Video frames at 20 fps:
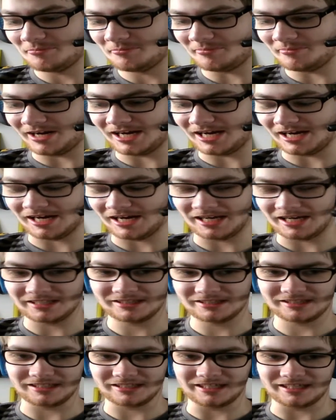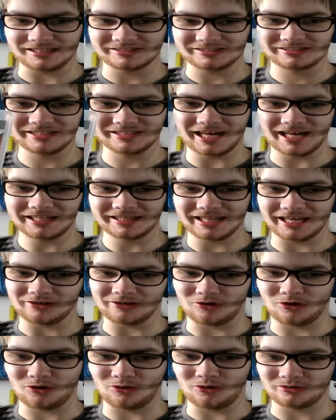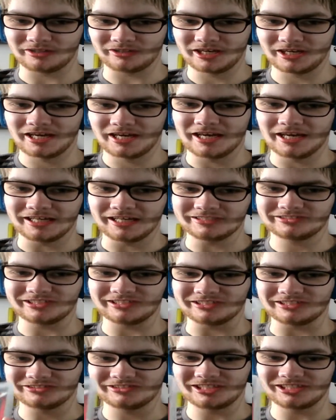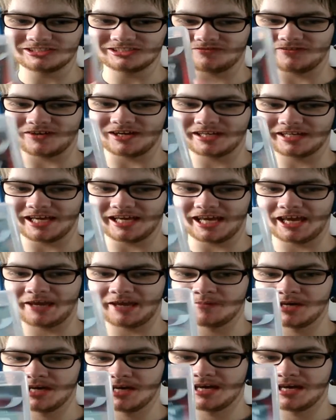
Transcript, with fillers: but it's not that old. It's uh, such a fun game.